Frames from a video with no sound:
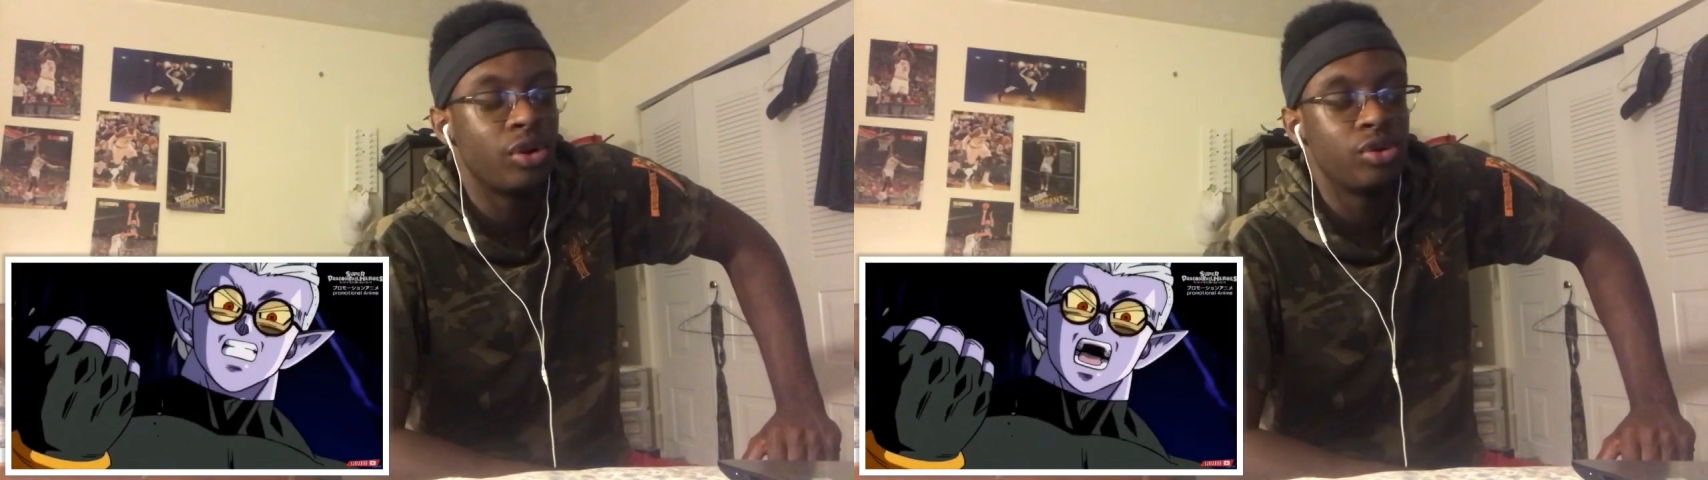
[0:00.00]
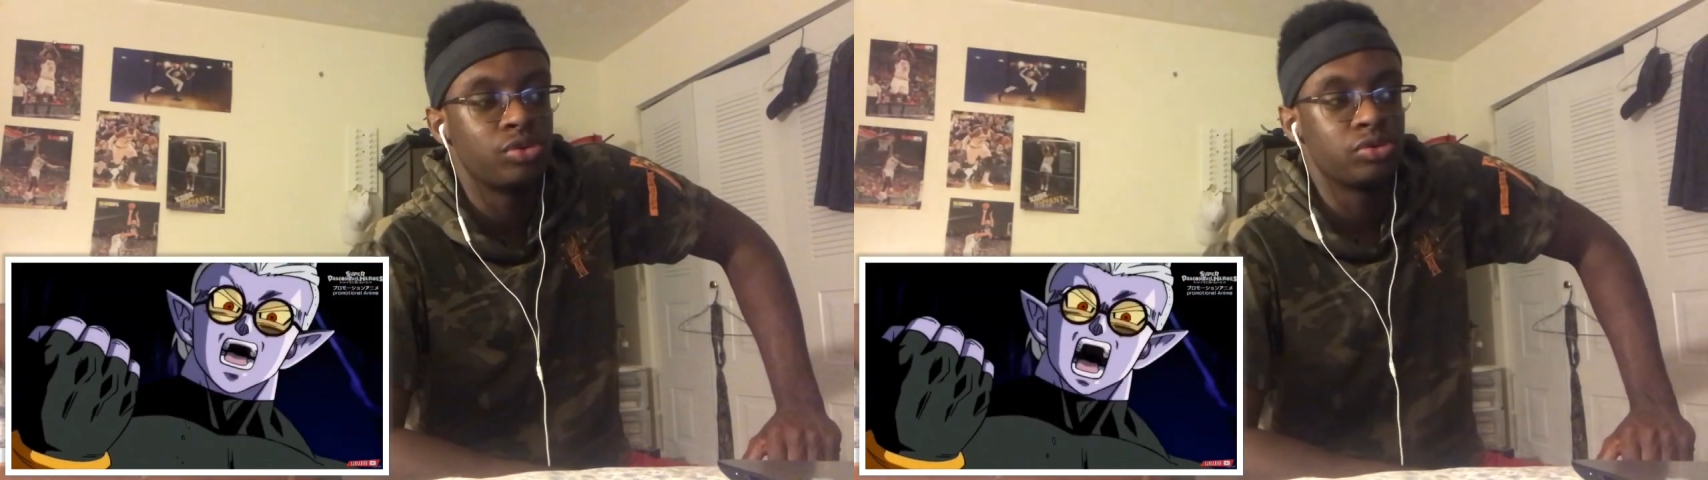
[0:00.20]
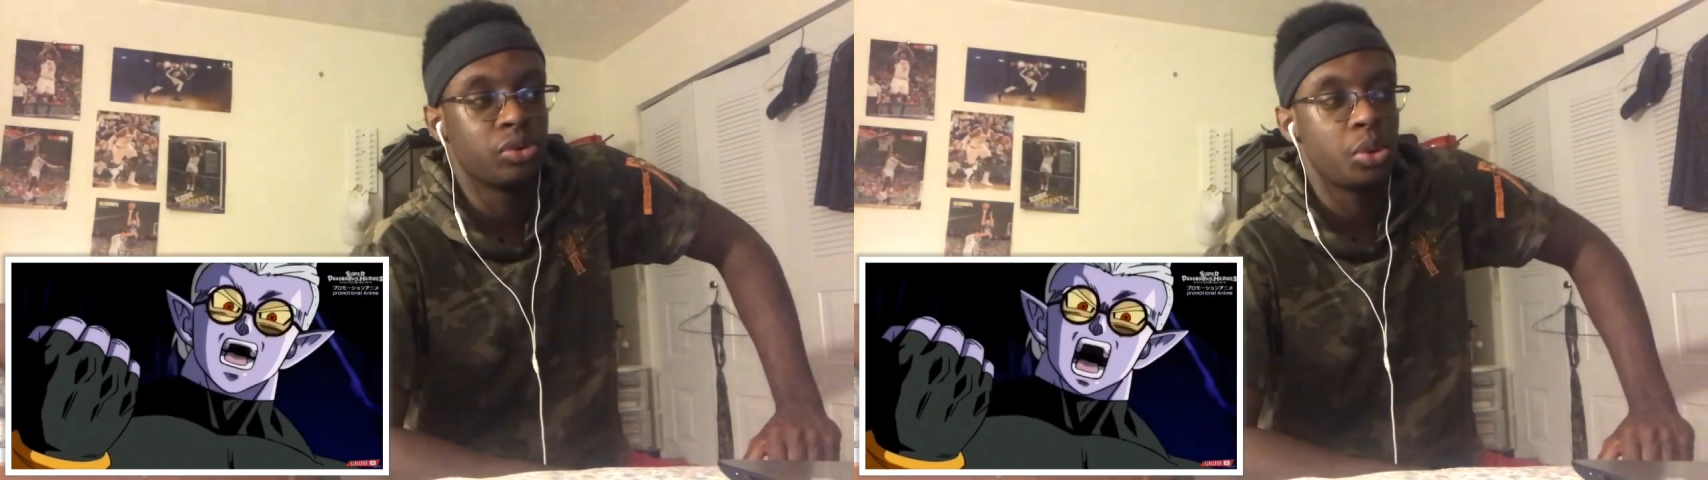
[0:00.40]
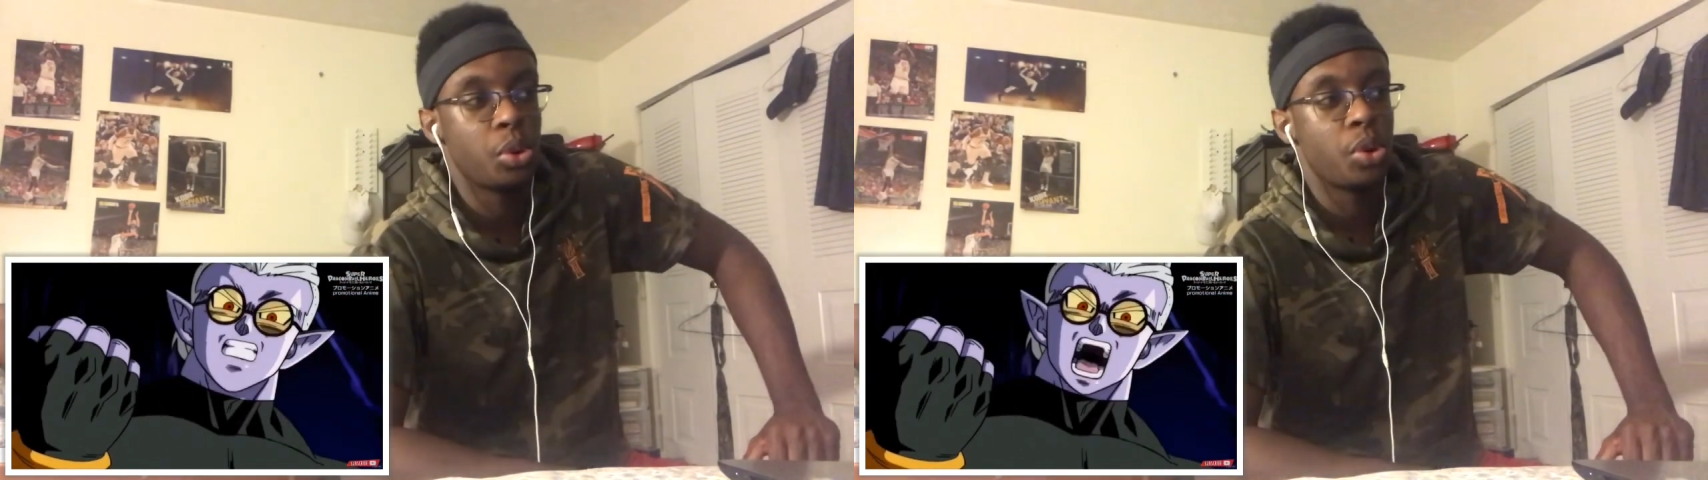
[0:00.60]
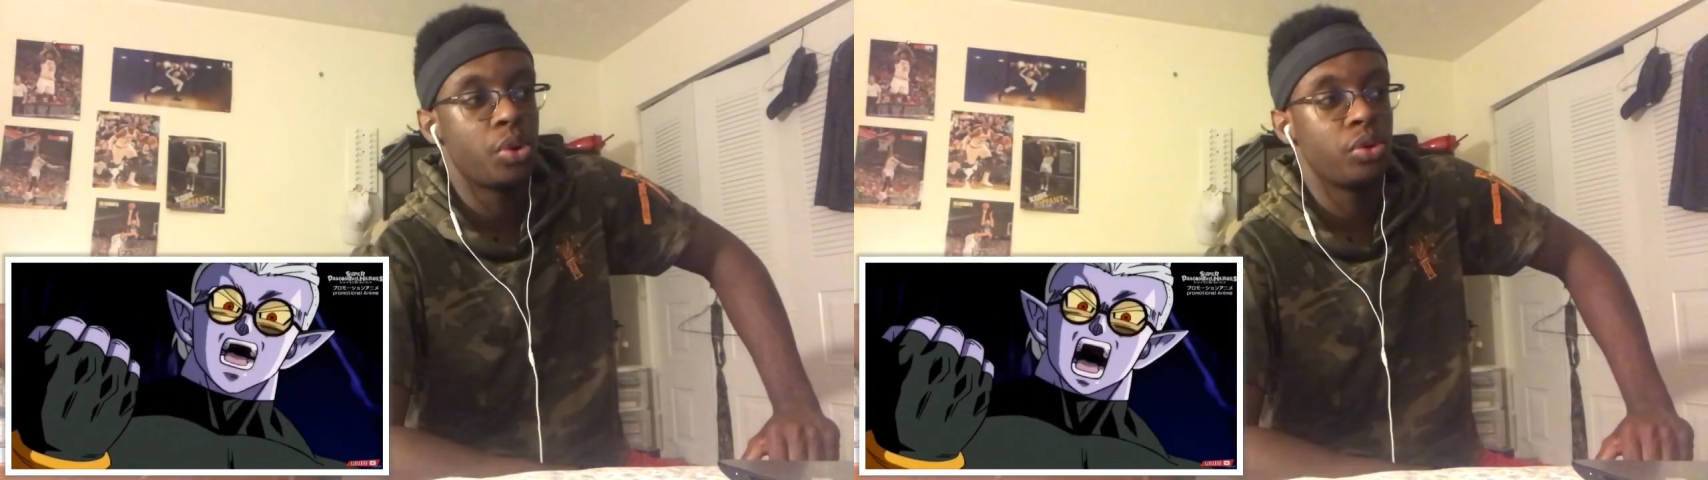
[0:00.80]
oh,
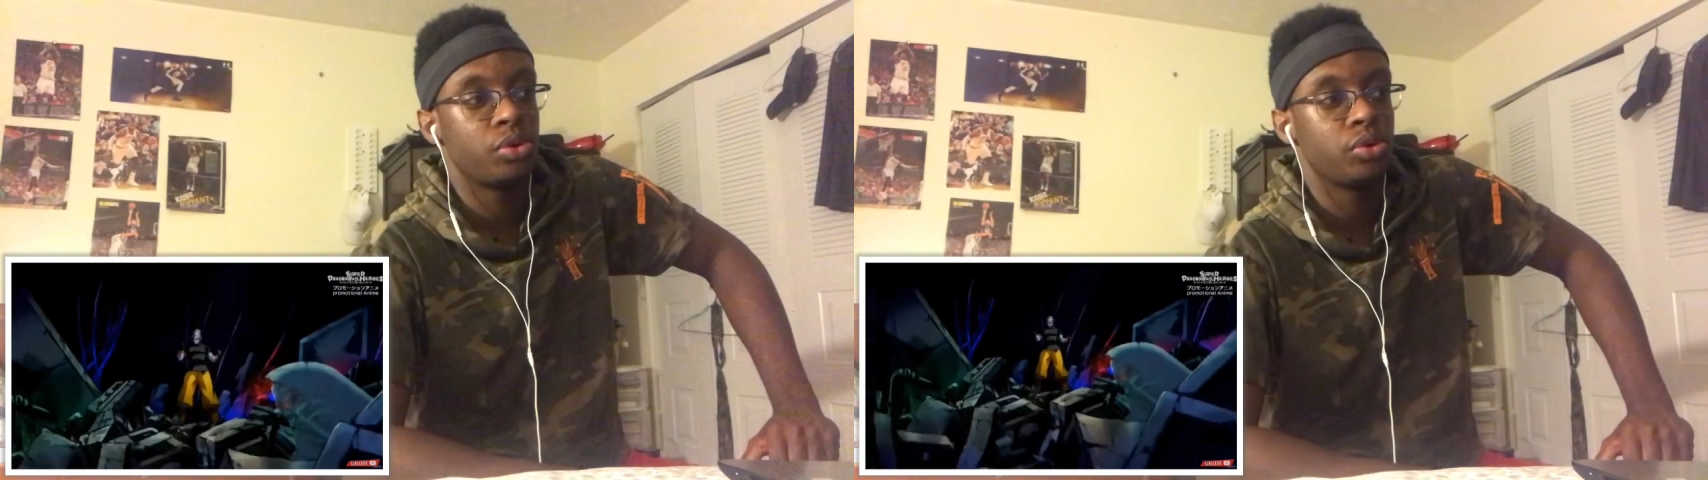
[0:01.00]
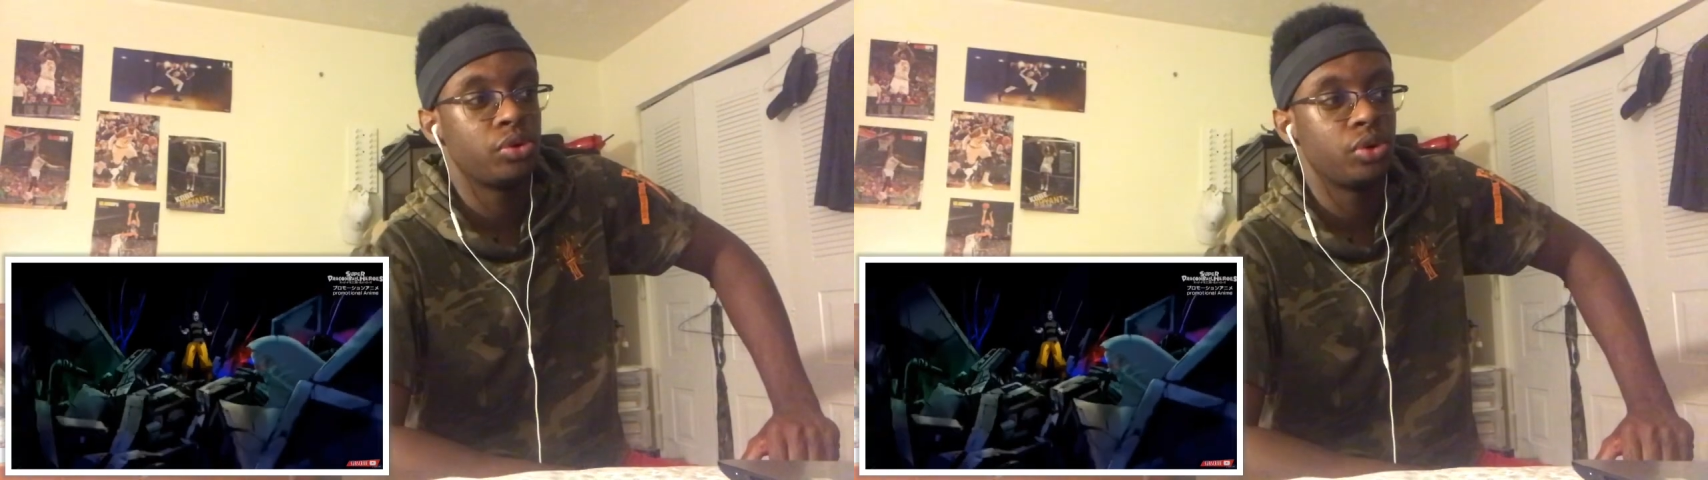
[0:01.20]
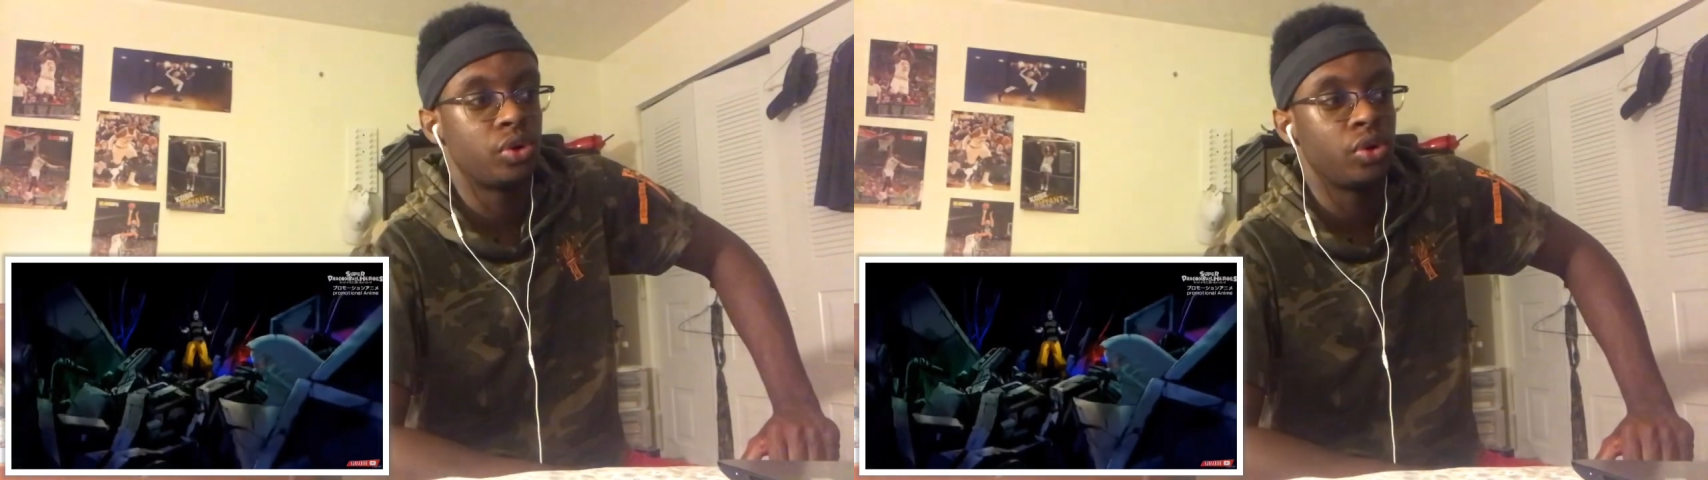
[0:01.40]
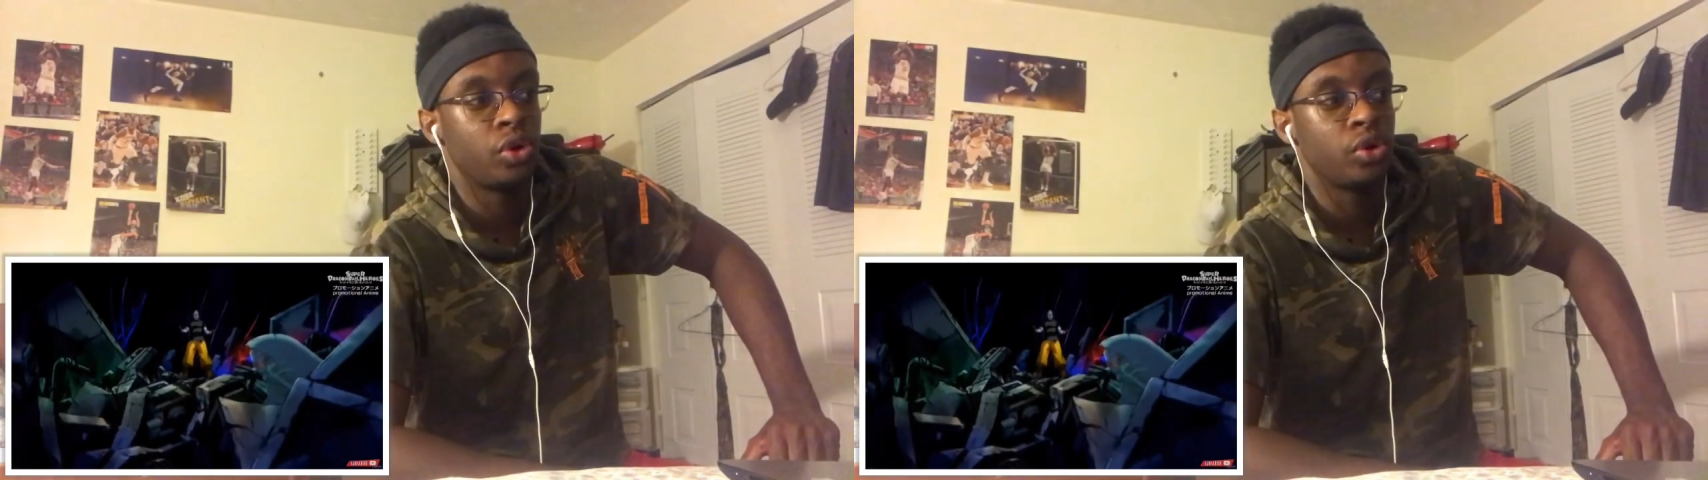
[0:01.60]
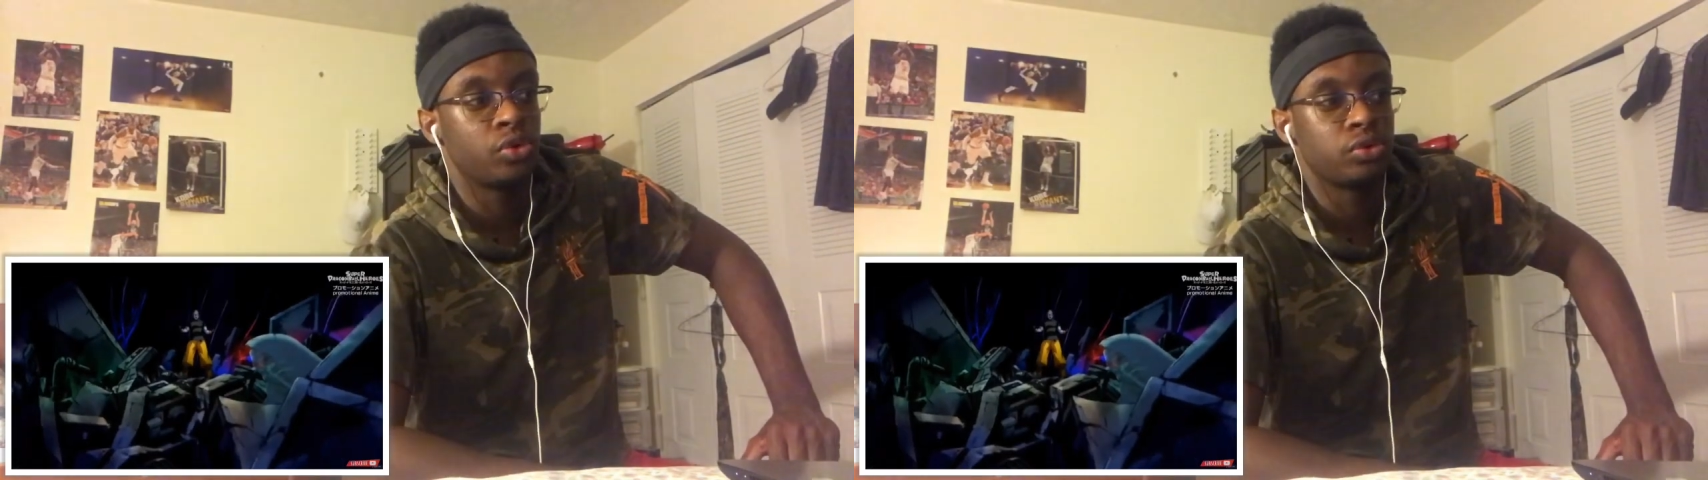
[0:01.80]

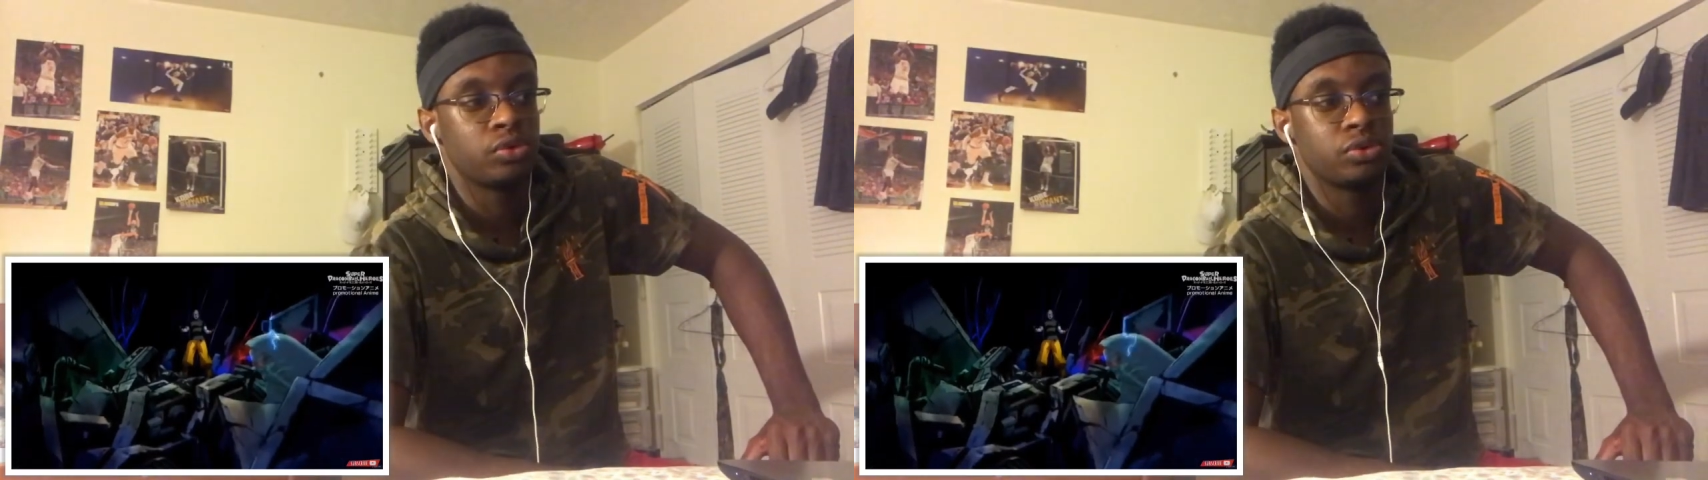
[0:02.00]
oh